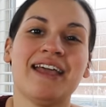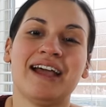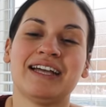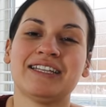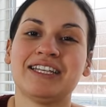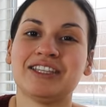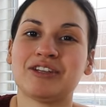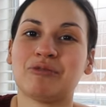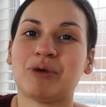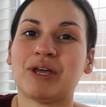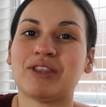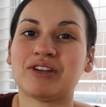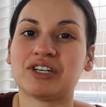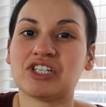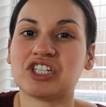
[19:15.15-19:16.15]
I think the
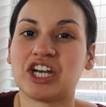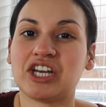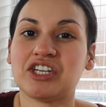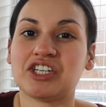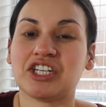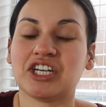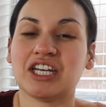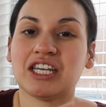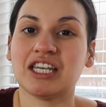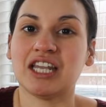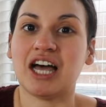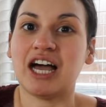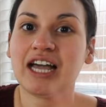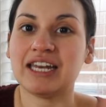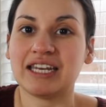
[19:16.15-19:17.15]
weather is changing a
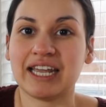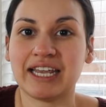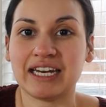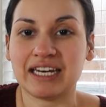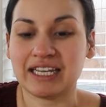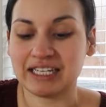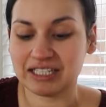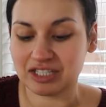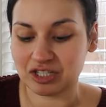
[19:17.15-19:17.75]
lot lately,